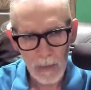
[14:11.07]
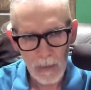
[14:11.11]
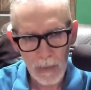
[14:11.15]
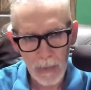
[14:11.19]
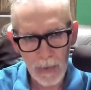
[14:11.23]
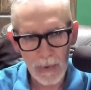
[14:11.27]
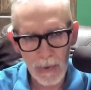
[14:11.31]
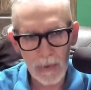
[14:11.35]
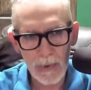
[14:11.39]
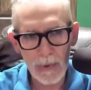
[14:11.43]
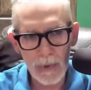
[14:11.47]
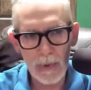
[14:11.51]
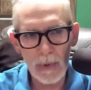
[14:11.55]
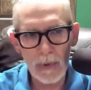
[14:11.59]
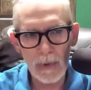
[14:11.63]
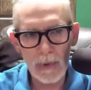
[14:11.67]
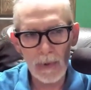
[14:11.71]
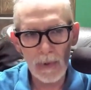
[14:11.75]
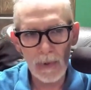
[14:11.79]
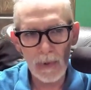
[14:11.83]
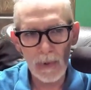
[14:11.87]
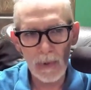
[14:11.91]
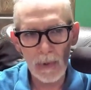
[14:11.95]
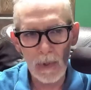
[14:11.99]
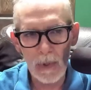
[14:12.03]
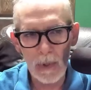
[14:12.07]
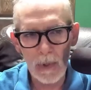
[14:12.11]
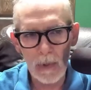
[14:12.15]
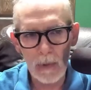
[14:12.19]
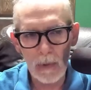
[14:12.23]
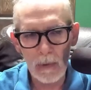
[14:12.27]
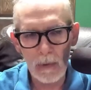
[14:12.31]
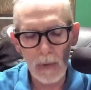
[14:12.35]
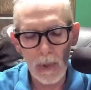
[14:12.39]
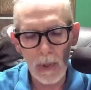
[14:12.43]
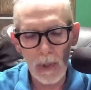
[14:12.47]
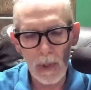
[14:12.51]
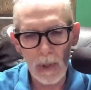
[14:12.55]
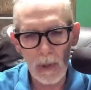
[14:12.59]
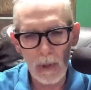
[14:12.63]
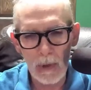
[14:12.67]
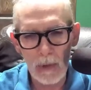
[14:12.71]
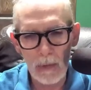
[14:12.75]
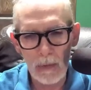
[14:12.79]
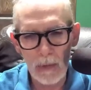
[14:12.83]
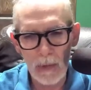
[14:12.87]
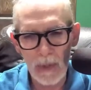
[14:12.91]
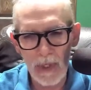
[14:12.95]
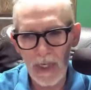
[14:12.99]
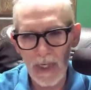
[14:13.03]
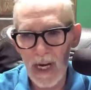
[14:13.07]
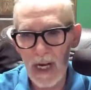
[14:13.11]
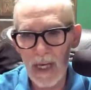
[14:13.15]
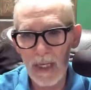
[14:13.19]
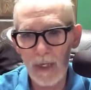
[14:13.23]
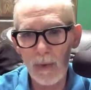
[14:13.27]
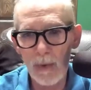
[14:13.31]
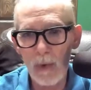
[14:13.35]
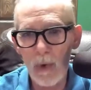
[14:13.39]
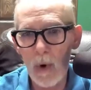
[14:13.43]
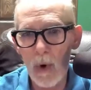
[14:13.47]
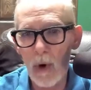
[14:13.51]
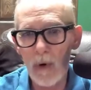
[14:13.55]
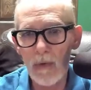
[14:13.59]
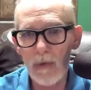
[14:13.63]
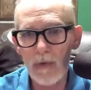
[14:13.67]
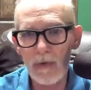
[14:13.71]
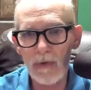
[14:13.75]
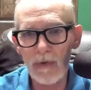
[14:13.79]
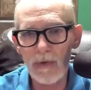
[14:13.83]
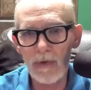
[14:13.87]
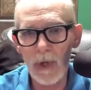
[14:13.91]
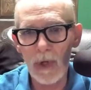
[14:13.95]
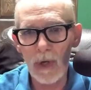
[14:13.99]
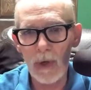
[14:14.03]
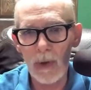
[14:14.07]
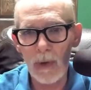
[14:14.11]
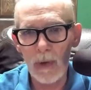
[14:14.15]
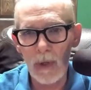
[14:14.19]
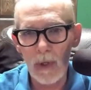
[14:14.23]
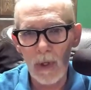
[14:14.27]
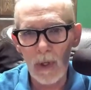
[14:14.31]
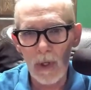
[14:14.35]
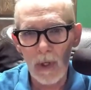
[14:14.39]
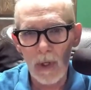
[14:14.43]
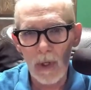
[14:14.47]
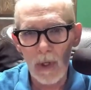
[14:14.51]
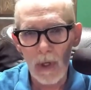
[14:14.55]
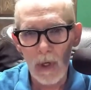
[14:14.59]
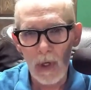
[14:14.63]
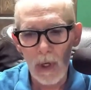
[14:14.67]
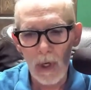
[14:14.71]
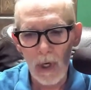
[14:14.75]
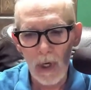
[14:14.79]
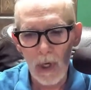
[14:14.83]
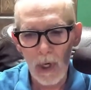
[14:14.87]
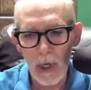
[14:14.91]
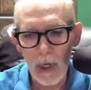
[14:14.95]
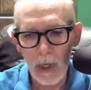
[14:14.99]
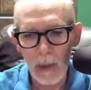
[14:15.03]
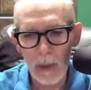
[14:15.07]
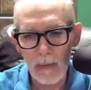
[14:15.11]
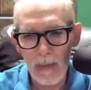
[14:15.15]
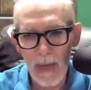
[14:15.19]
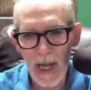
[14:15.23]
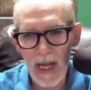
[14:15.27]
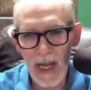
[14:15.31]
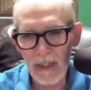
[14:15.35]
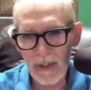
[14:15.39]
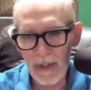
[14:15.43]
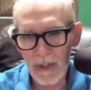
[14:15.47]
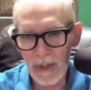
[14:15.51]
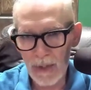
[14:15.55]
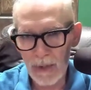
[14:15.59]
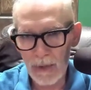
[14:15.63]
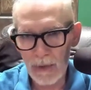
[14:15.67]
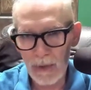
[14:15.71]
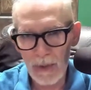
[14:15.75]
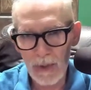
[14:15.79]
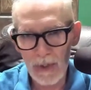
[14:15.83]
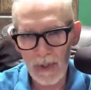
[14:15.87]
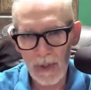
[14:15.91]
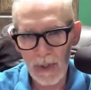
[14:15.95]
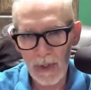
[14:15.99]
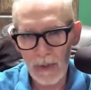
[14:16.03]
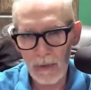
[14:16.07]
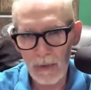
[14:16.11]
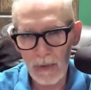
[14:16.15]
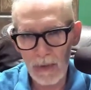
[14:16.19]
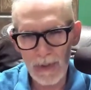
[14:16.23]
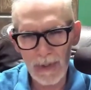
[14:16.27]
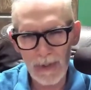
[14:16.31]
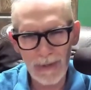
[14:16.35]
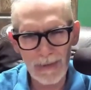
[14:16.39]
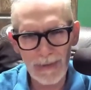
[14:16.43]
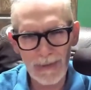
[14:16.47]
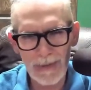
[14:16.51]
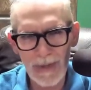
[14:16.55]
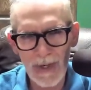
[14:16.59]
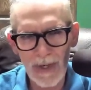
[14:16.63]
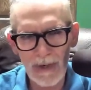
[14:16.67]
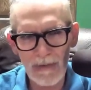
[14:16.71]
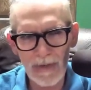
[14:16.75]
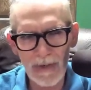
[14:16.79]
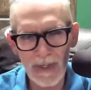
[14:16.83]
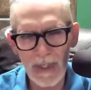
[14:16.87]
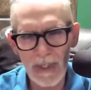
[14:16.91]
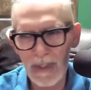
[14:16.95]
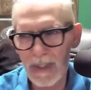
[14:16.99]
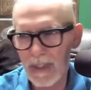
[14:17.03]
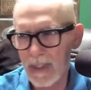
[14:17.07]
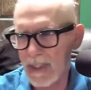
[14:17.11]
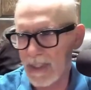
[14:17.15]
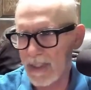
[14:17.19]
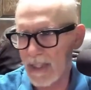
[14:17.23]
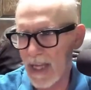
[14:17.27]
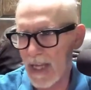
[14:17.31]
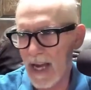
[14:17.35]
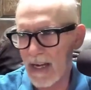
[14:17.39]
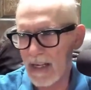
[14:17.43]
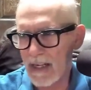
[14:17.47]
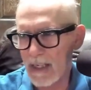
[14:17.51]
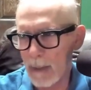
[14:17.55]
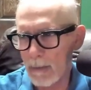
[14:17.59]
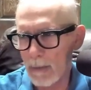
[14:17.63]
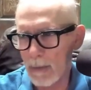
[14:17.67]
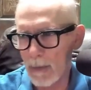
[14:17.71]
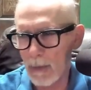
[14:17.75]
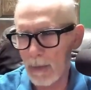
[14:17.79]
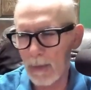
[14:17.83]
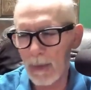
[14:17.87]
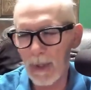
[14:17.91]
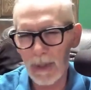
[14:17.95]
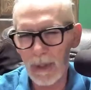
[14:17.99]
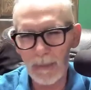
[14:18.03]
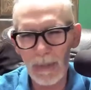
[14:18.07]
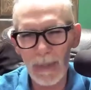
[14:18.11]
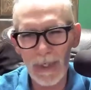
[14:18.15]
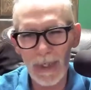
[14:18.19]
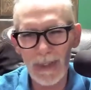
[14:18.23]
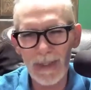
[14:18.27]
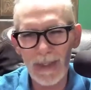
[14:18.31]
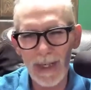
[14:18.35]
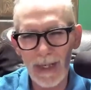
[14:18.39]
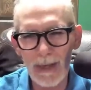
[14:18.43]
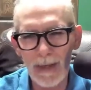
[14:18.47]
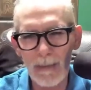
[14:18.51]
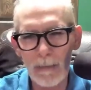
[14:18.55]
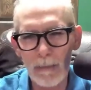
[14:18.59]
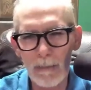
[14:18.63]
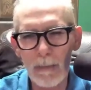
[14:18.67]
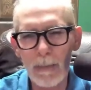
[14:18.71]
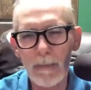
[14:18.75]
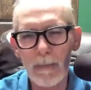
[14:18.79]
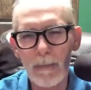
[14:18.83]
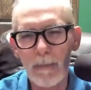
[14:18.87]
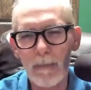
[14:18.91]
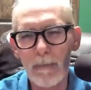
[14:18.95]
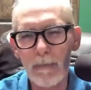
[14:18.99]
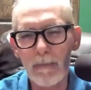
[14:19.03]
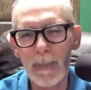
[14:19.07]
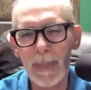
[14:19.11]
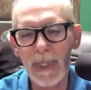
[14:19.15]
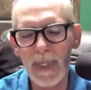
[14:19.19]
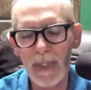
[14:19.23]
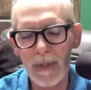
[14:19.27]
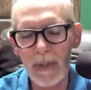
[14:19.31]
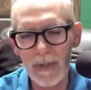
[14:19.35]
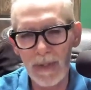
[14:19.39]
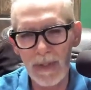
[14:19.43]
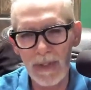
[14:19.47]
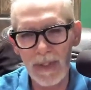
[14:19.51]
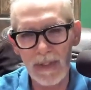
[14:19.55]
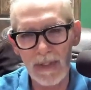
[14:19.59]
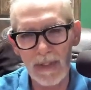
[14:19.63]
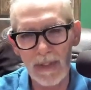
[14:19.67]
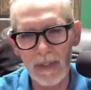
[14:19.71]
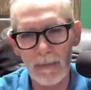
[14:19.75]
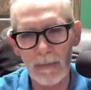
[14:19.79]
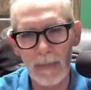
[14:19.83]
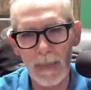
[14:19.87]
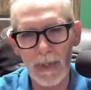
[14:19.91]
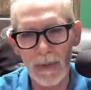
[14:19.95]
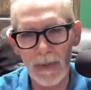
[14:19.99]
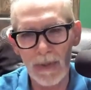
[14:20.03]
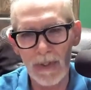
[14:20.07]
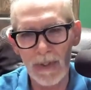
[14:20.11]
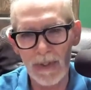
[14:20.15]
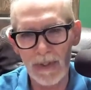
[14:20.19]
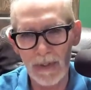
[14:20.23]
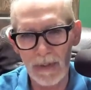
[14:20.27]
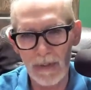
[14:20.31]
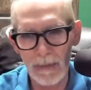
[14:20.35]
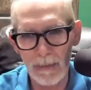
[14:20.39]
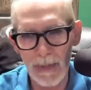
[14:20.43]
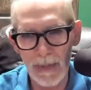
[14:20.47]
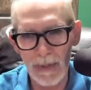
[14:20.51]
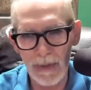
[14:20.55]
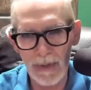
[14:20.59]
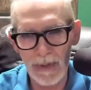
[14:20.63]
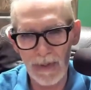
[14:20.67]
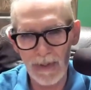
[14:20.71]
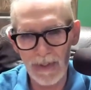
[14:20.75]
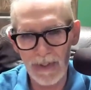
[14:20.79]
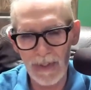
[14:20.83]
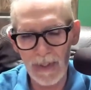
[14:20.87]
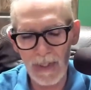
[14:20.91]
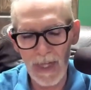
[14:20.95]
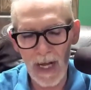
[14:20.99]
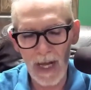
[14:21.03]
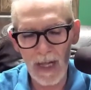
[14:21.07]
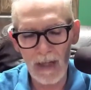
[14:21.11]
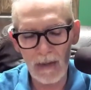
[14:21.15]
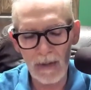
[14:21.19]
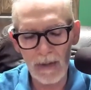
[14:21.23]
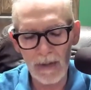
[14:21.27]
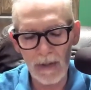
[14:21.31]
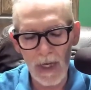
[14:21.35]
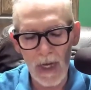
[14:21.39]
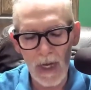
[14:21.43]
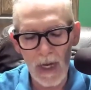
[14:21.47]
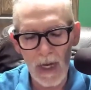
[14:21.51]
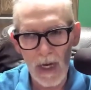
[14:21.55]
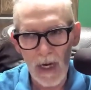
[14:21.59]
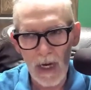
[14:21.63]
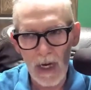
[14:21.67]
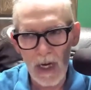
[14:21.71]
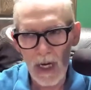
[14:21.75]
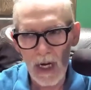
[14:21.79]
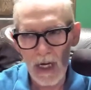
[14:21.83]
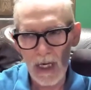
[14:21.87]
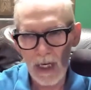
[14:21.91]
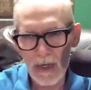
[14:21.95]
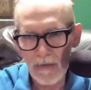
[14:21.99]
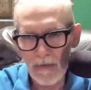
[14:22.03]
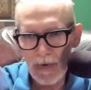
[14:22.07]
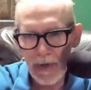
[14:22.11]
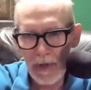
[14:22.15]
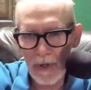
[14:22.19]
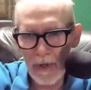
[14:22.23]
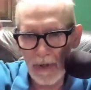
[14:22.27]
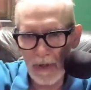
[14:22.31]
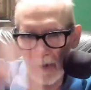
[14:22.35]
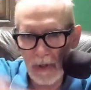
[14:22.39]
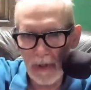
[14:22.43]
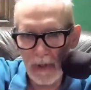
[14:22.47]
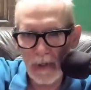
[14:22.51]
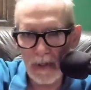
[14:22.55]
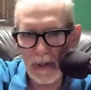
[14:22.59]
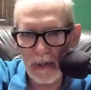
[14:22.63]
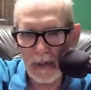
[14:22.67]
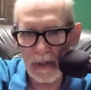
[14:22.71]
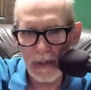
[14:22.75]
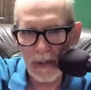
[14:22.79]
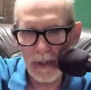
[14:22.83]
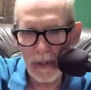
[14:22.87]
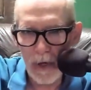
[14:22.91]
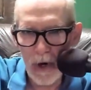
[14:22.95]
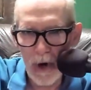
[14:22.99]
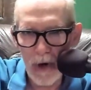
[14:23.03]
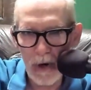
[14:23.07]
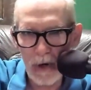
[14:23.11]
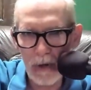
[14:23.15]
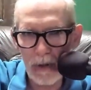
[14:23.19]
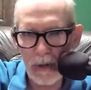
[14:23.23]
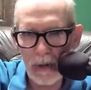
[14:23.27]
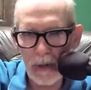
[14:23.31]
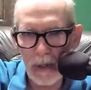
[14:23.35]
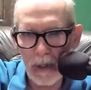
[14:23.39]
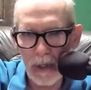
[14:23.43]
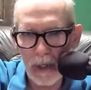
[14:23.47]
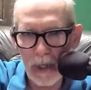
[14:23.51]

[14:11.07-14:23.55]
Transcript: produce an annual overflow. Last year, it was, I forget the exact number, but billions and billions and billions of dollars. And if you look at the chart,